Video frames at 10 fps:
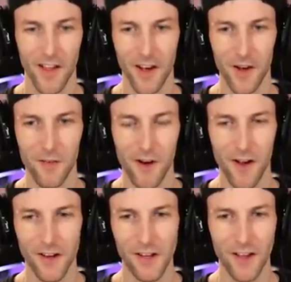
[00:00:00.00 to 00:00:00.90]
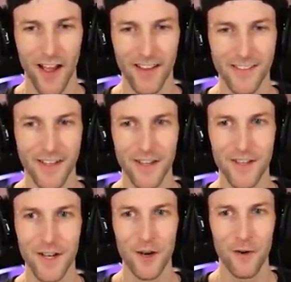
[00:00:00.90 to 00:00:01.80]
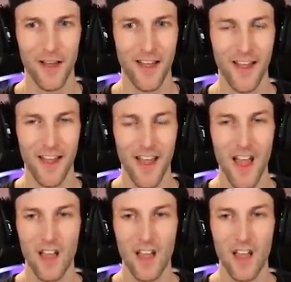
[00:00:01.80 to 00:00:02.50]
Come on, you guys could do it.